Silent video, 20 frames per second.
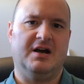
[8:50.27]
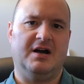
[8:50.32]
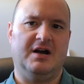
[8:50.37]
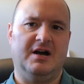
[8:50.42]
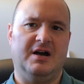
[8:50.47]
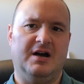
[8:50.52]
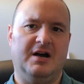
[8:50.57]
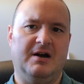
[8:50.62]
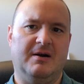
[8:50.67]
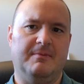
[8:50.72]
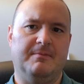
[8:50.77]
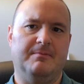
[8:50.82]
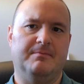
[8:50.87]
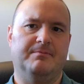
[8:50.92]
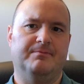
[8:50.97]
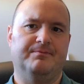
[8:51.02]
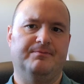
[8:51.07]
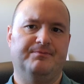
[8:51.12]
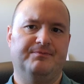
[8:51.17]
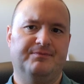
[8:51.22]

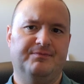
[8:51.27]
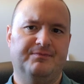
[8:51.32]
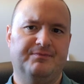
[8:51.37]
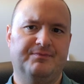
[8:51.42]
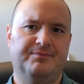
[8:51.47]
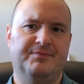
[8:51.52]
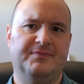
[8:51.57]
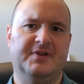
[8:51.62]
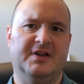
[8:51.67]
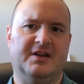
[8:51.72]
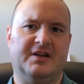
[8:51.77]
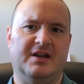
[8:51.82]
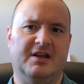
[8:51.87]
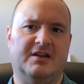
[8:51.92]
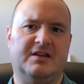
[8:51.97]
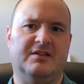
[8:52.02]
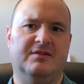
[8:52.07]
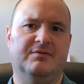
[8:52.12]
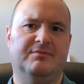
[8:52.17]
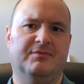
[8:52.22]
Um, it,
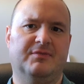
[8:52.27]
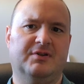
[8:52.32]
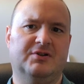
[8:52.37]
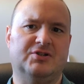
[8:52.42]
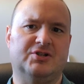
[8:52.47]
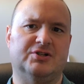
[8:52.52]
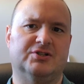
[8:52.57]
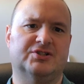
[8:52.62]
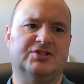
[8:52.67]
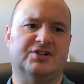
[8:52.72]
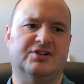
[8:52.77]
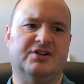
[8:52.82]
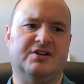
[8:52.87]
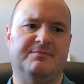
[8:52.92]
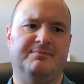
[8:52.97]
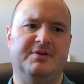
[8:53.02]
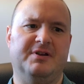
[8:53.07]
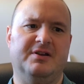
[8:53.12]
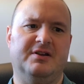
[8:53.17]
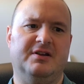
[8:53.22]
it, children
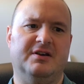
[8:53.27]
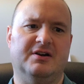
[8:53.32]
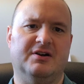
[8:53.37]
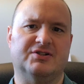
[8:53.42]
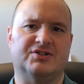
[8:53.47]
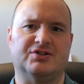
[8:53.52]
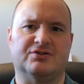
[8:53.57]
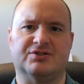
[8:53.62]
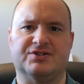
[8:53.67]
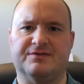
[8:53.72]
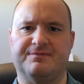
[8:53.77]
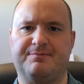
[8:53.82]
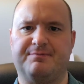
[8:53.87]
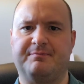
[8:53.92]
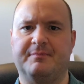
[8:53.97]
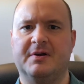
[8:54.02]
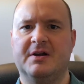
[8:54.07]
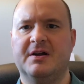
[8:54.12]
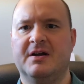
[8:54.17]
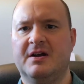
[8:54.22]
can be a source of,
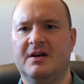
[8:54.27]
